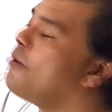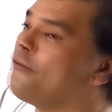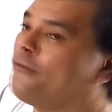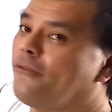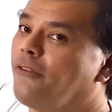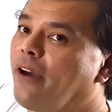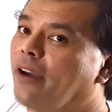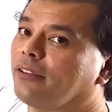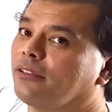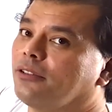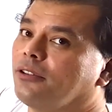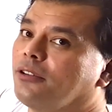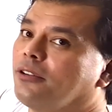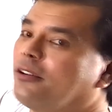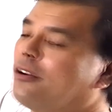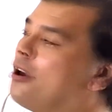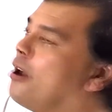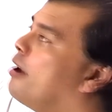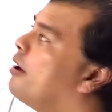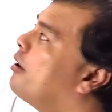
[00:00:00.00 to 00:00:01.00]
factor
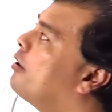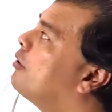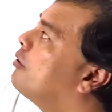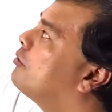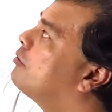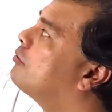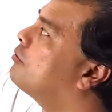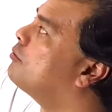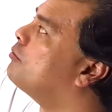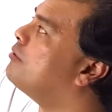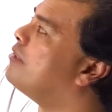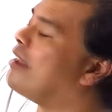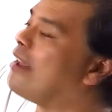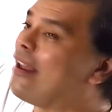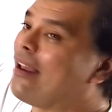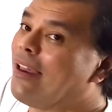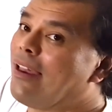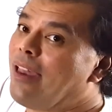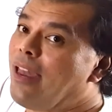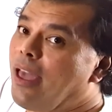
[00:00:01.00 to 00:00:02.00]
to the
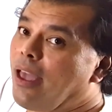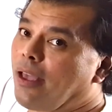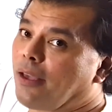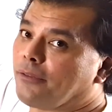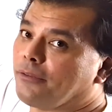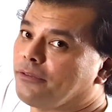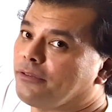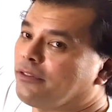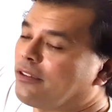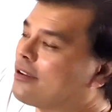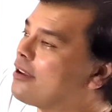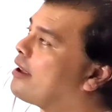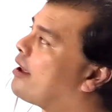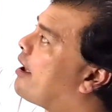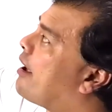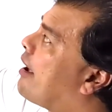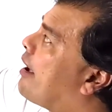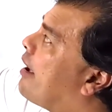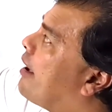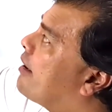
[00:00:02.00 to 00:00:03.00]
left,
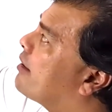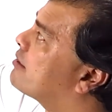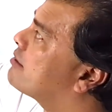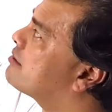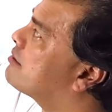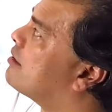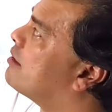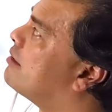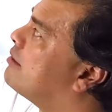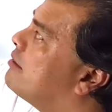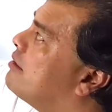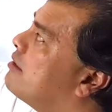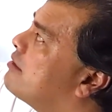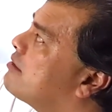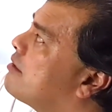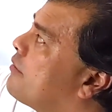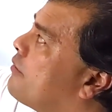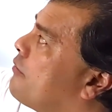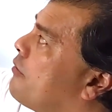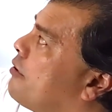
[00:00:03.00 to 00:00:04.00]
as in
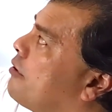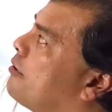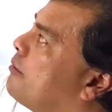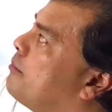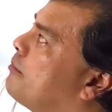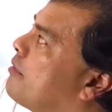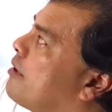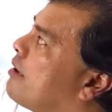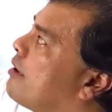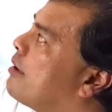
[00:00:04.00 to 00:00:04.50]
this term,